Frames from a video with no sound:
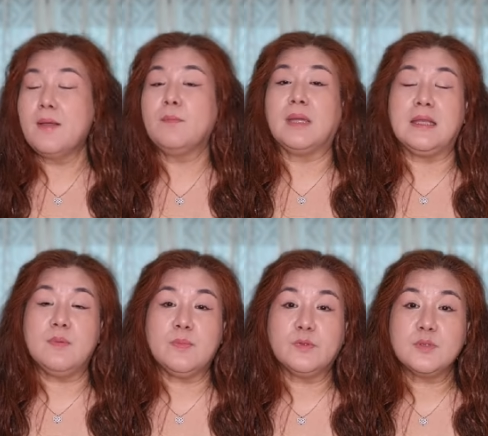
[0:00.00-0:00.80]
many
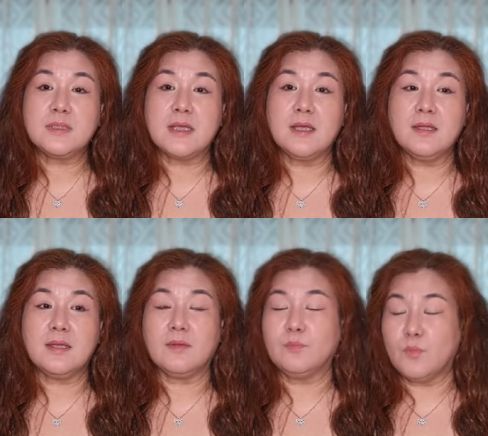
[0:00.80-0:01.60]
people say
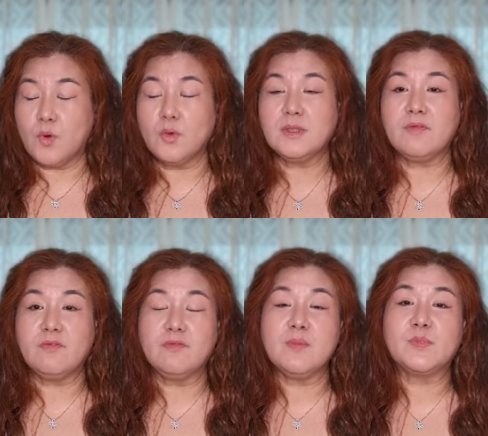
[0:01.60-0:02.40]
that more than
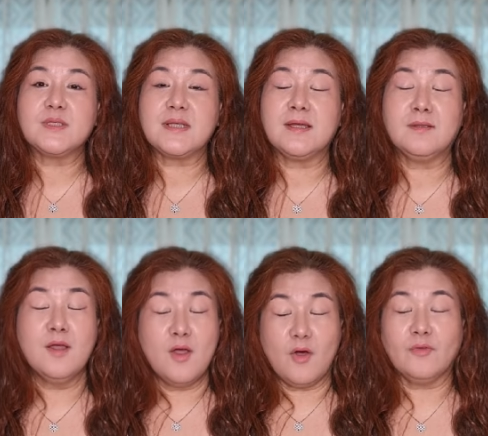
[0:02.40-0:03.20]
50%
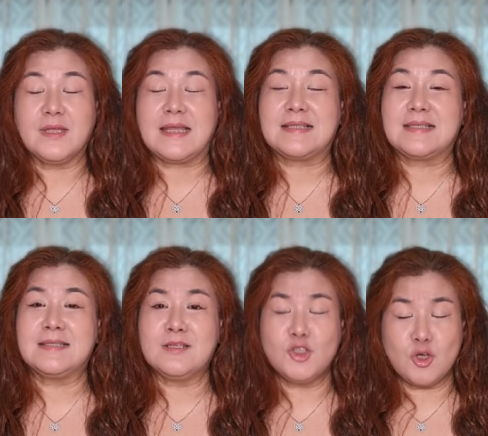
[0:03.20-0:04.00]
of the
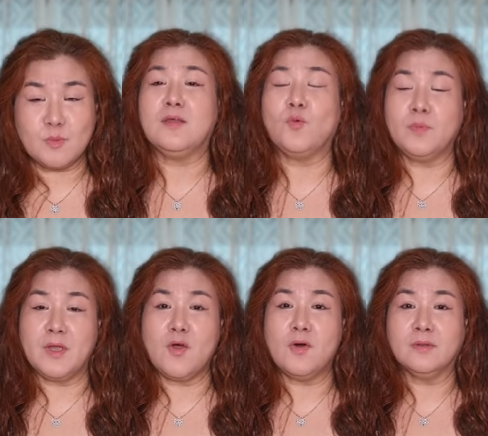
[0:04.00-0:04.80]
existing jobs will be
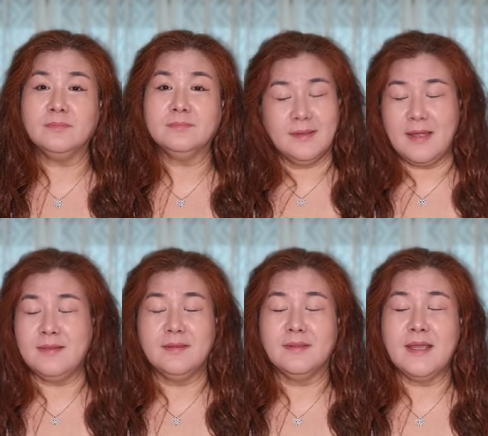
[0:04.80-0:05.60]
gone
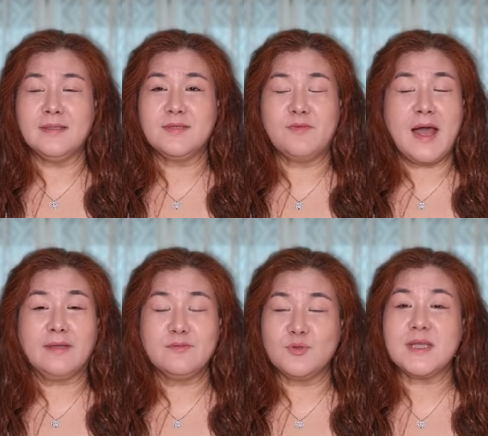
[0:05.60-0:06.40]
in the next
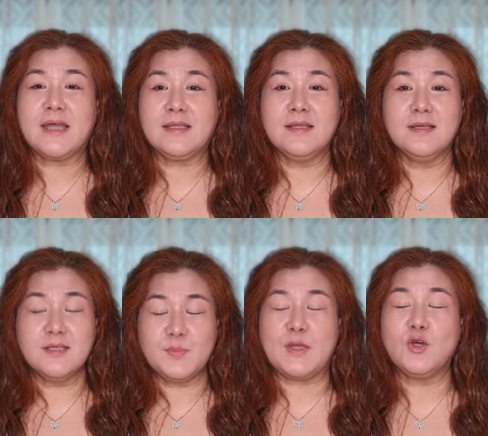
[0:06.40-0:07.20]
5 to 10
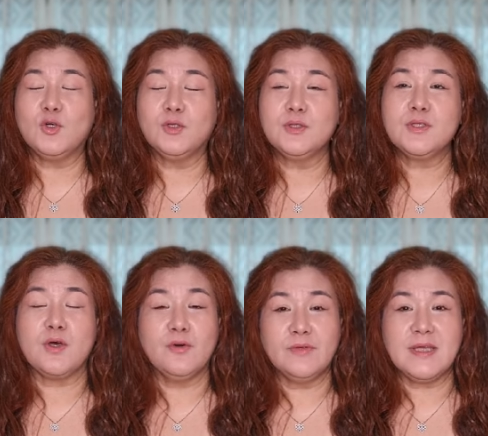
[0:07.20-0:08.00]
years because
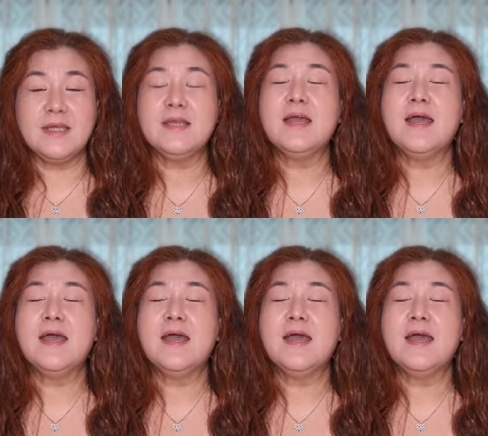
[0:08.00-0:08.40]
of the